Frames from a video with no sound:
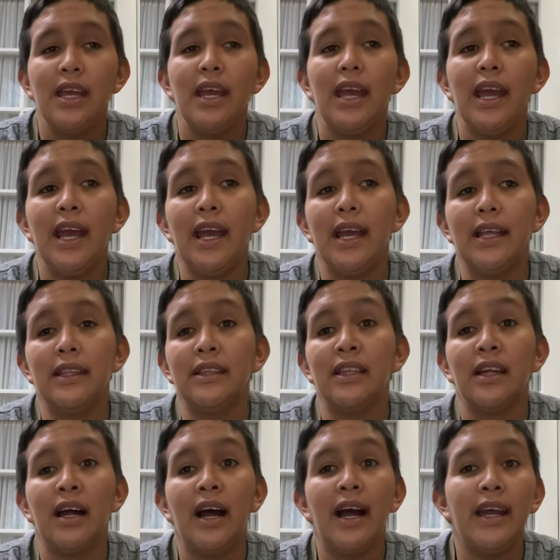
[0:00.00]
And
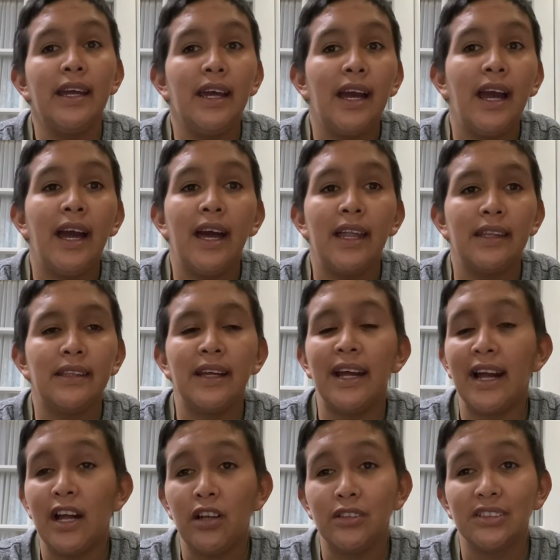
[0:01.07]
I had the
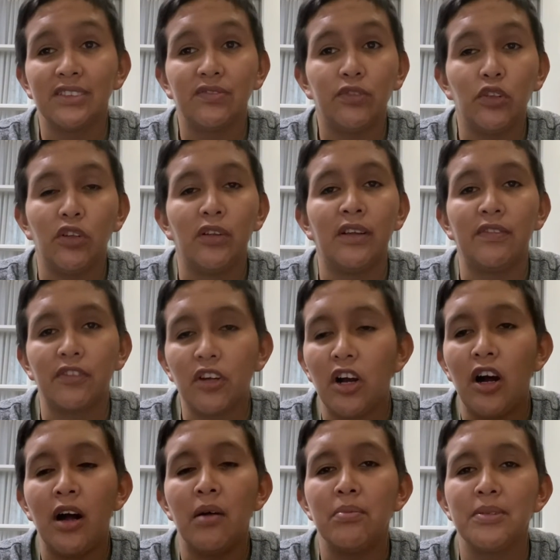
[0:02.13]
house full of
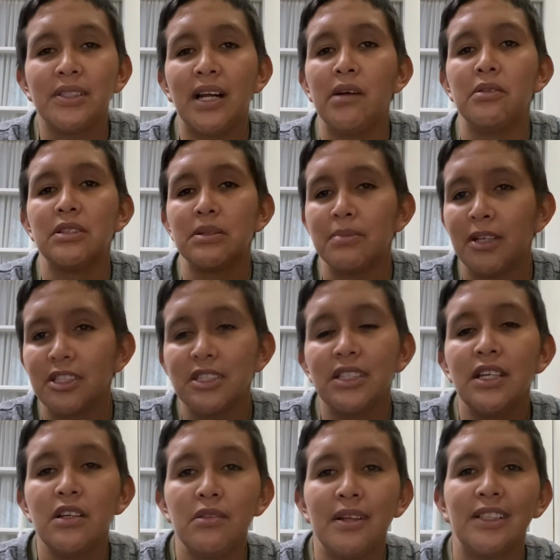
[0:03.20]
cops. I was about to get
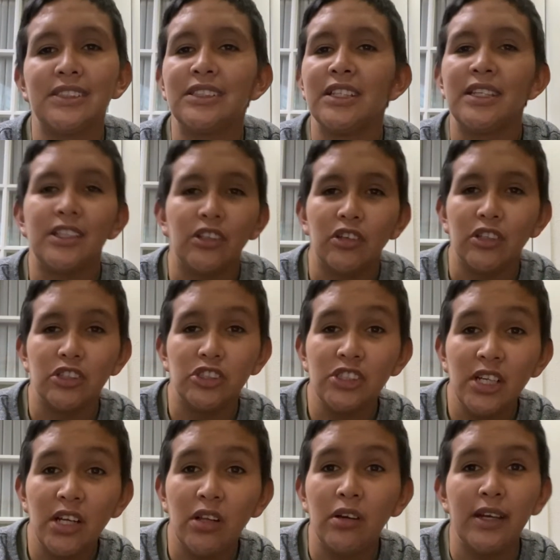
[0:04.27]
arrested and go to
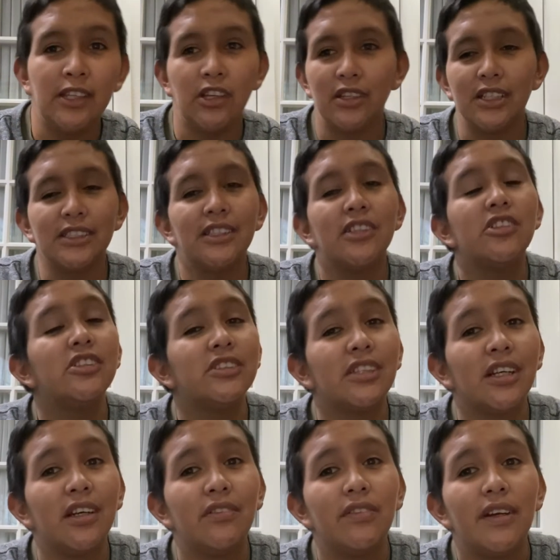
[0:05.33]
jail and all this other
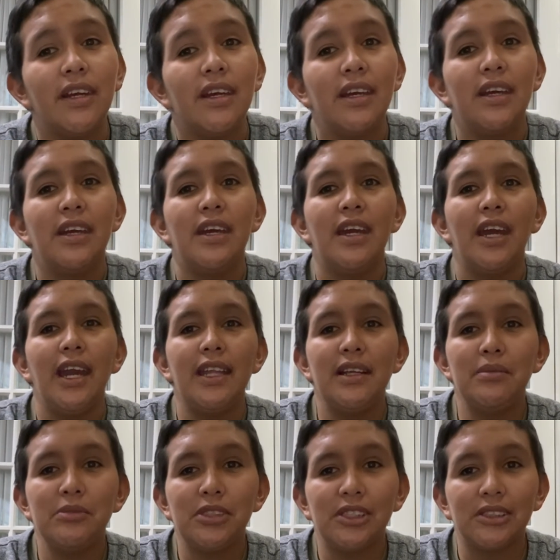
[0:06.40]
stuff. And
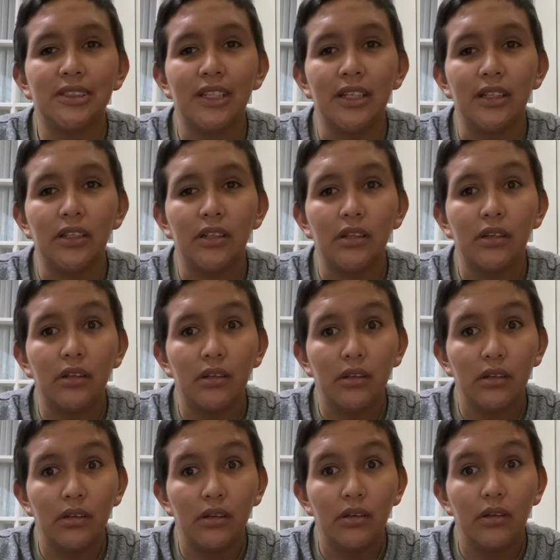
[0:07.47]
I'm just like,
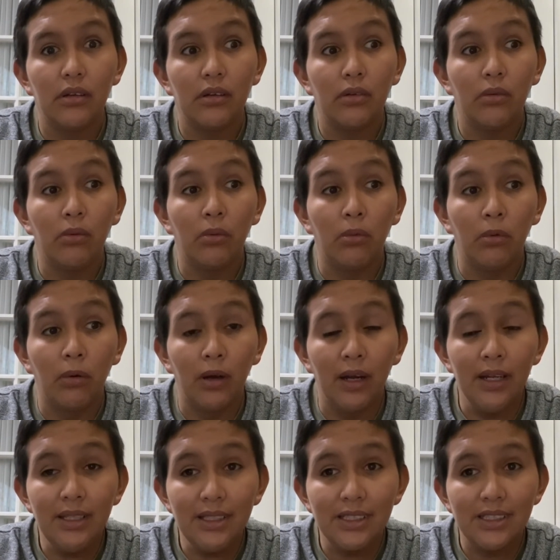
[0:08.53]

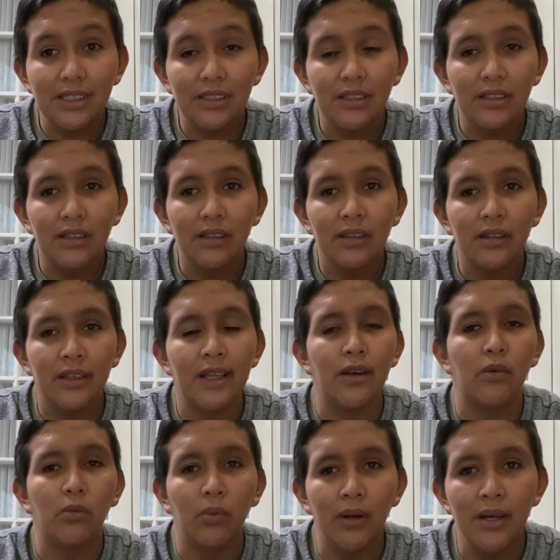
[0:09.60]
what? Like,
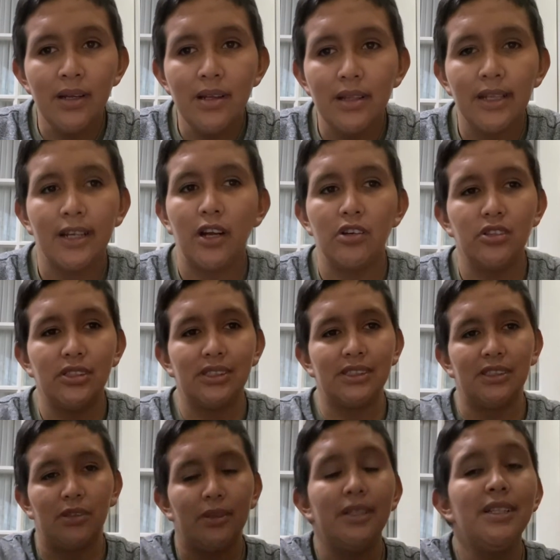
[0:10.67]
what? Like, are you
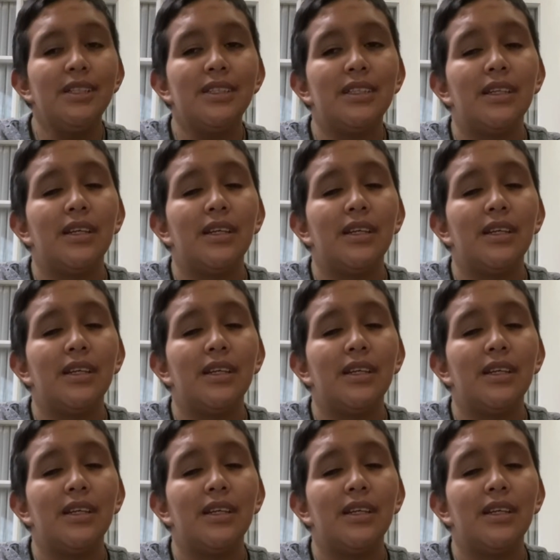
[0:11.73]
serious?